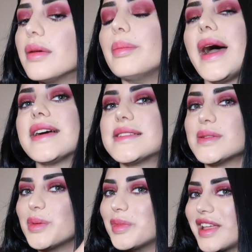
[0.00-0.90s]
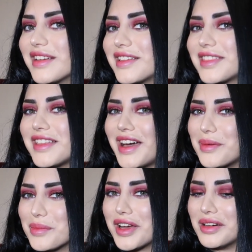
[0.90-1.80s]
of the maximum length
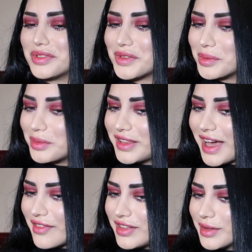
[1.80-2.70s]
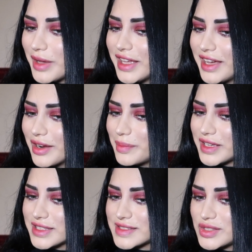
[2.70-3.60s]
I'm comfortable with having my hair
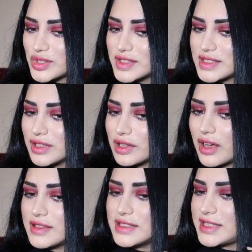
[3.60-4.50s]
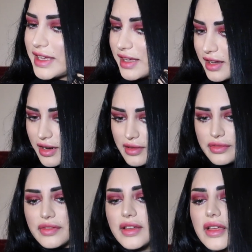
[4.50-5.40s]
because it's just a lot to take care
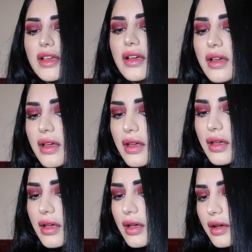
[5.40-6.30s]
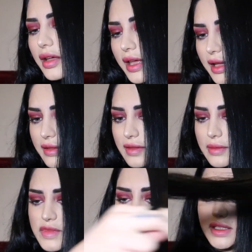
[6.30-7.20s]
of. Okay,
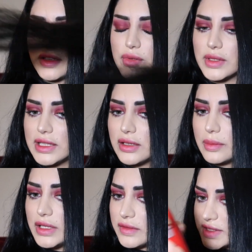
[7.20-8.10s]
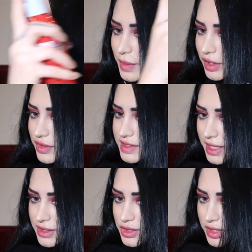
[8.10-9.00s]
I'm just gonna do a little bit of a smaller
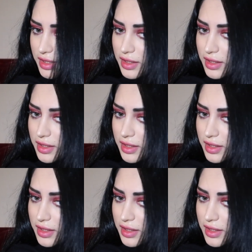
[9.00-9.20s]
section.